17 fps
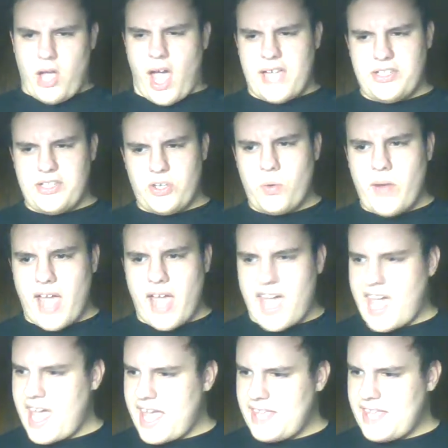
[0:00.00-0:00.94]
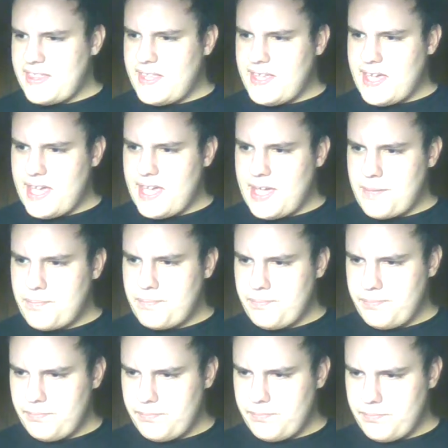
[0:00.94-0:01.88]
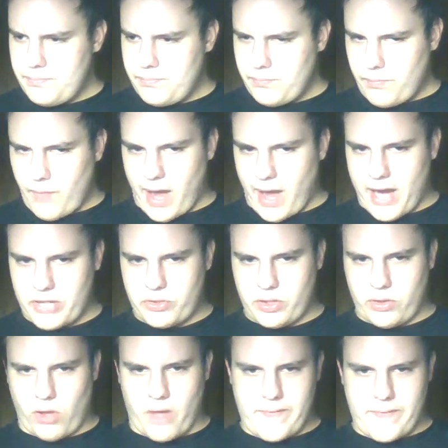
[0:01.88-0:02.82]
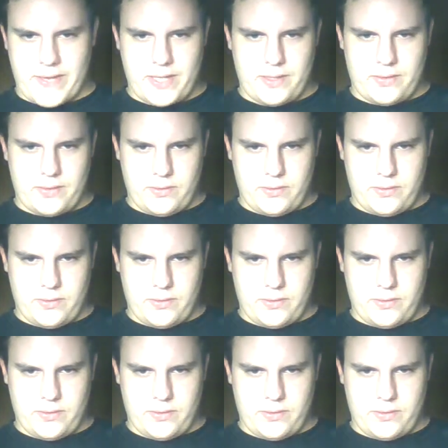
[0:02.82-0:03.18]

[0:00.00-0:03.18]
I don't hate the game. I actually love it.